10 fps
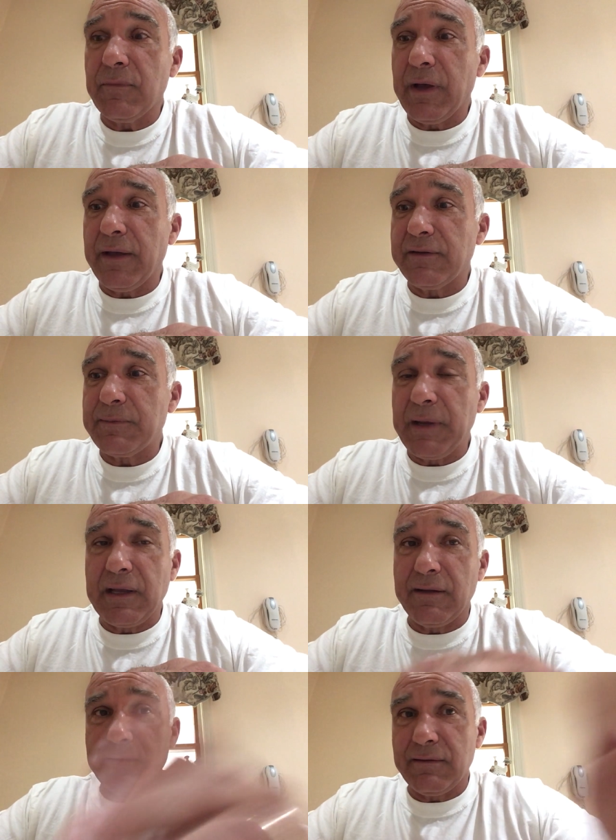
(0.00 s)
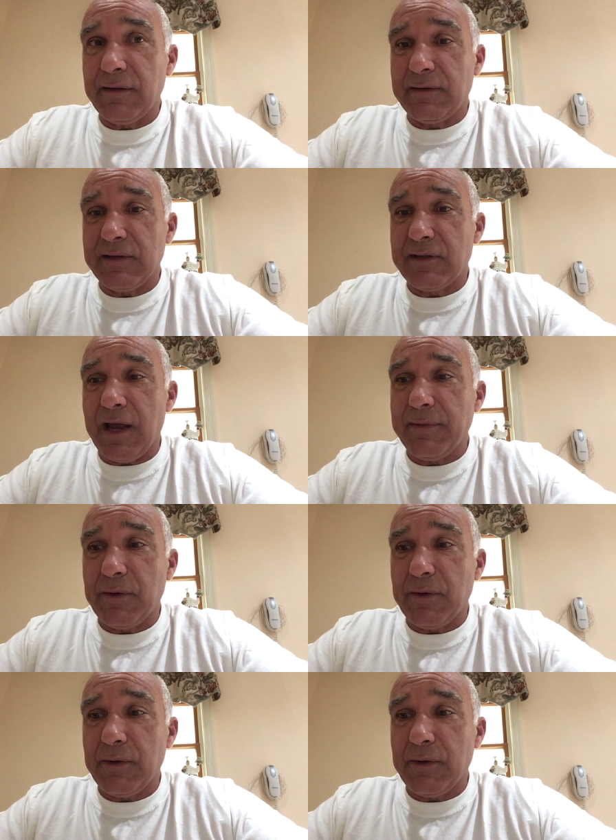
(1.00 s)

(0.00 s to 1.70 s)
Uh, speaking at this time,